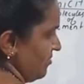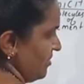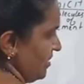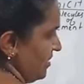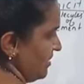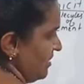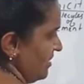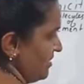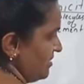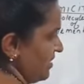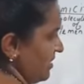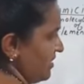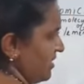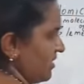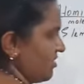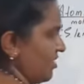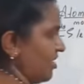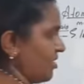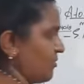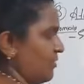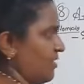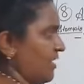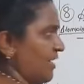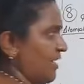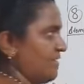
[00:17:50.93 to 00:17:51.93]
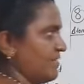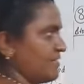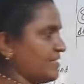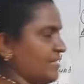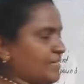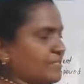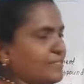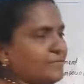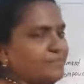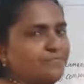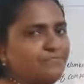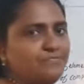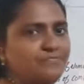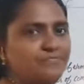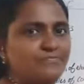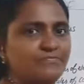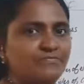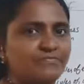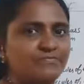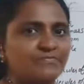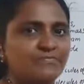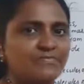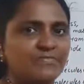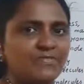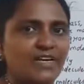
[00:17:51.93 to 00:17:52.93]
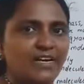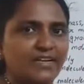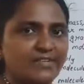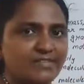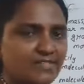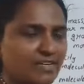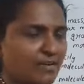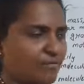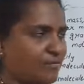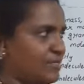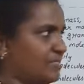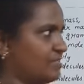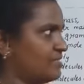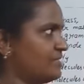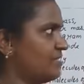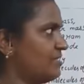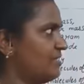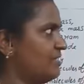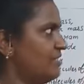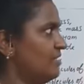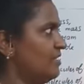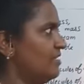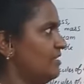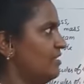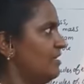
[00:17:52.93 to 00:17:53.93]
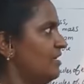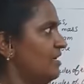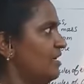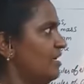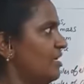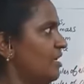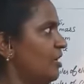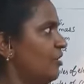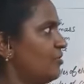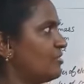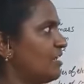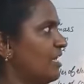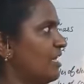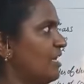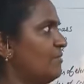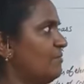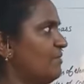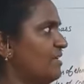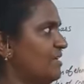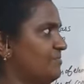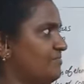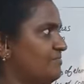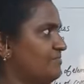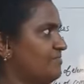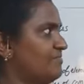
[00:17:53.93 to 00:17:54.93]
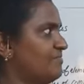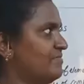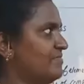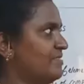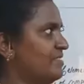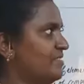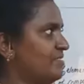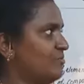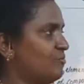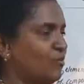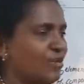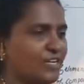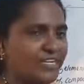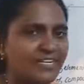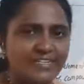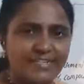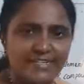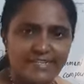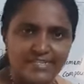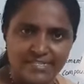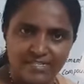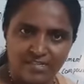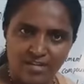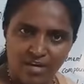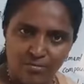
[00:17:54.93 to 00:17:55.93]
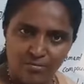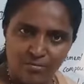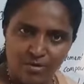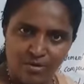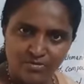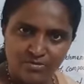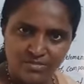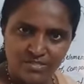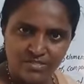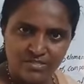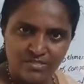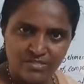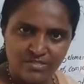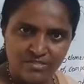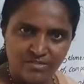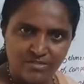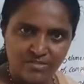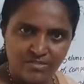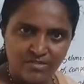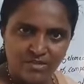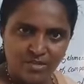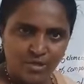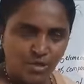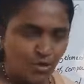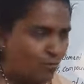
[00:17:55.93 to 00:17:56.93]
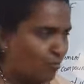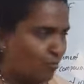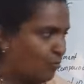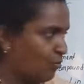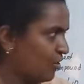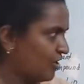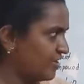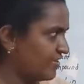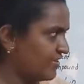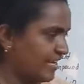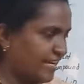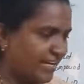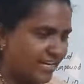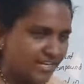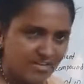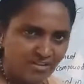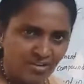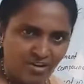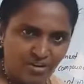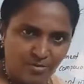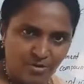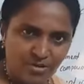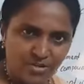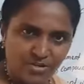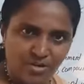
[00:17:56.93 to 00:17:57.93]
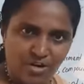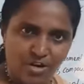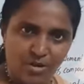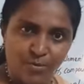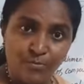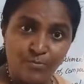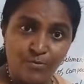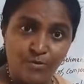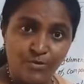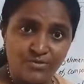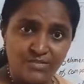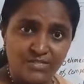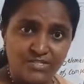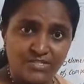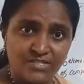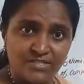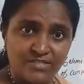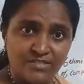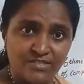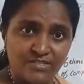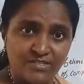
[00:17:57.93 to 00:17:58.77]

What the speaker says: Okay, these are the carbon I take examples. Now tell me why it is compound. Why they are called compound?